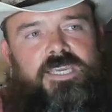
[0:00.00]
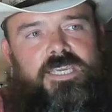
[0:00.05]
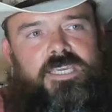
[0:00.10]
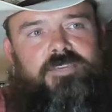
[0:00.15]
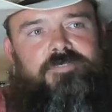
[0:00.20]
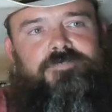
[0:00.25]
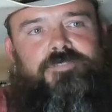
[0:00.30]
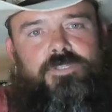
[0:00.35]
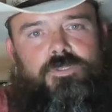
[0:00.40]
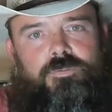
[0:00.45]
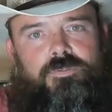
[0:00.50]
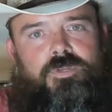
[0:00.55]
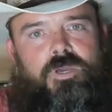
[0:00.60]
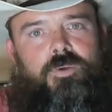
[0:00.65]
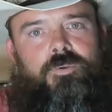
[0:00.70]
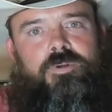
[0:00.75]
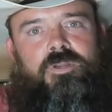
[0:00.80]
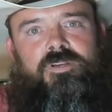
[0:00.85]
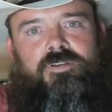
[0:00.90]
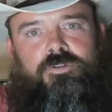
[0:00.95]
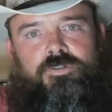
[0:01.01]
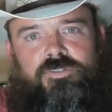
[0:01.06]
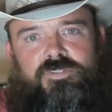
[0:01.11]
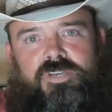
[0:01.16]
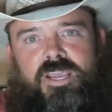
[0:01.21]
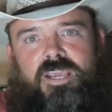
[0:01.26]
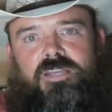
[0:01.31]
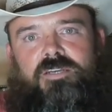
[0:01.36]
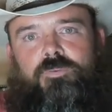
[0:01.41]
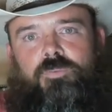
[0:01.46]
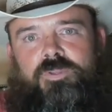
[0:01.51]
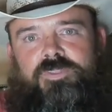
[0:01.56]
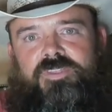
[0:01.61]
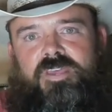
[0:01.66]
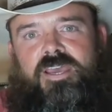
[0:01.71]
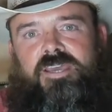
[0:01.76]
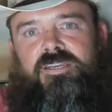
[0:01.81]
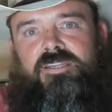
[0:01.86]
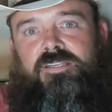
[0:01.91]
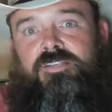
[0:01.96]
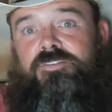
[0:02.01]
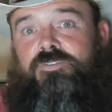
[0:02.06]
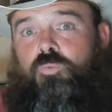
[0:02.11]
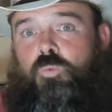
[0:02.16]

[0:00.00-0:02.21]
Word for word: if you don't understand what that is,